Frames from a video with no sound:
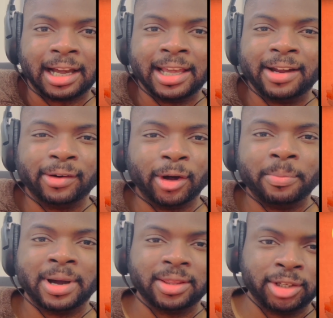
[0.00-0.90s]
I hear a lot
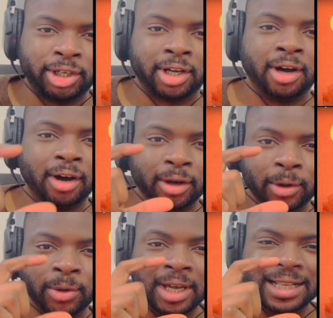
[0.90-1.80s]
about the
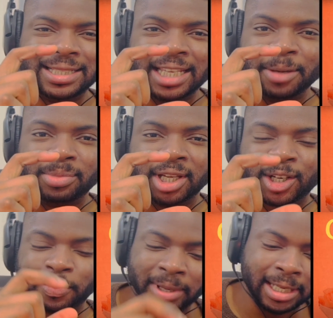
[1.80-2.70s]
Chicago deep
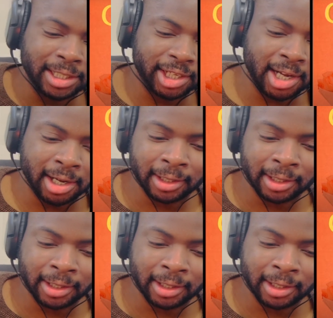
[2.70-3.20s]
dish pizza.